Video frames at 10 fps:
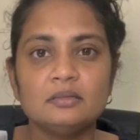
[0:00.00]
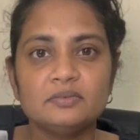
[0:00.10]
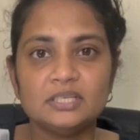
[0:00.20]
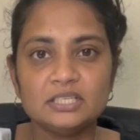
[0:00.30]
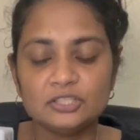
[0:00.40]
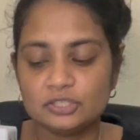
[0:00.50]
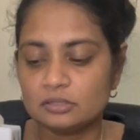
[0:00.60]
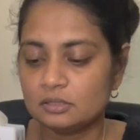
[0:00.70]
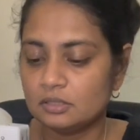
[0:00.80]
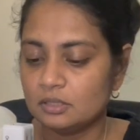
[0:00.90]
of an inch
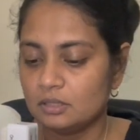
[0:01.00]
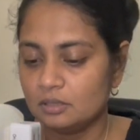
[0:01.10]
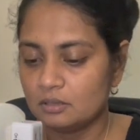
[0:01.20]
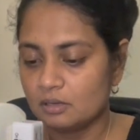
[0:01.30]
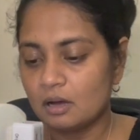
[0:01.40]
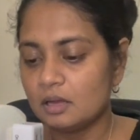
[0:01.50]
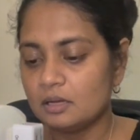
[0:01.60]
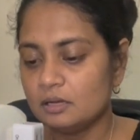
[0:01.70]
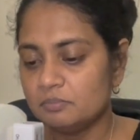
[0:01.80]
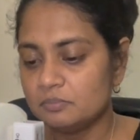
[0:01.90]
on
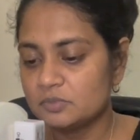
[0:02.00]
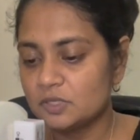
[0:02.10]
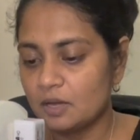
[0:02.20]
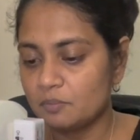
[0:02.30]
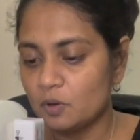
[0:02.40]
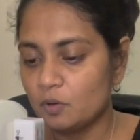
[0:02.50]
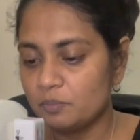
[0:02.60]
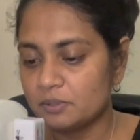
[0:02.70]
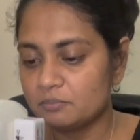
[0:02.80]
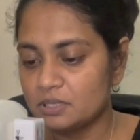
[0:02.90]
them. So I'm
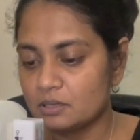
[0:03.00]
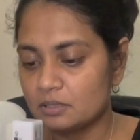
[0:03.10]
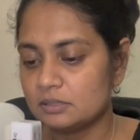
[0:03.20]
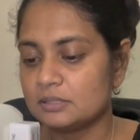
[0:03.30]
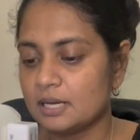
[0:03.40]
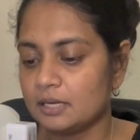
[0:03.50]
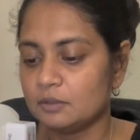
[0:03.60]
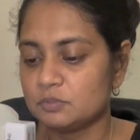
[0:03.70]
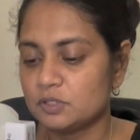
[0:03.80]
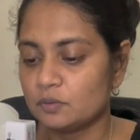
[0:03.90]
hoping because I am
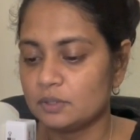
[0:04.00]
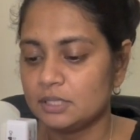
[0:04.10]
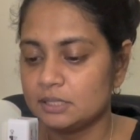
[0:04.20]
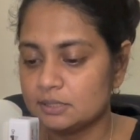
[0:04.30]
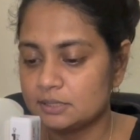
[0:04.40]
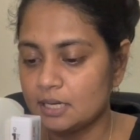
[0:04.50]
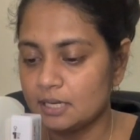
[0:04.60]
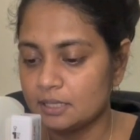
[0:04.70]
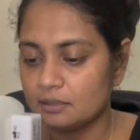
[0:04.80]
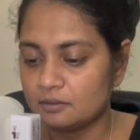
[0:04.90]
sewing
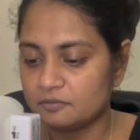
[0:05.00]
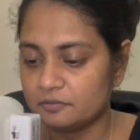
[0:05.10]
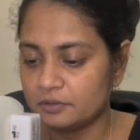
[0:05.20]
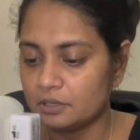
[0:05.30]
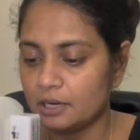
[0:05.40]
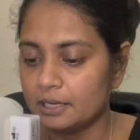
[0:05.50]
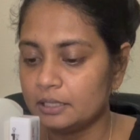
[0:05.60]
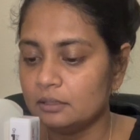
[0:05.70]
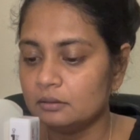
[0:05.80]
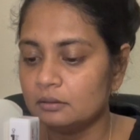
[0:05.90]
inside of the line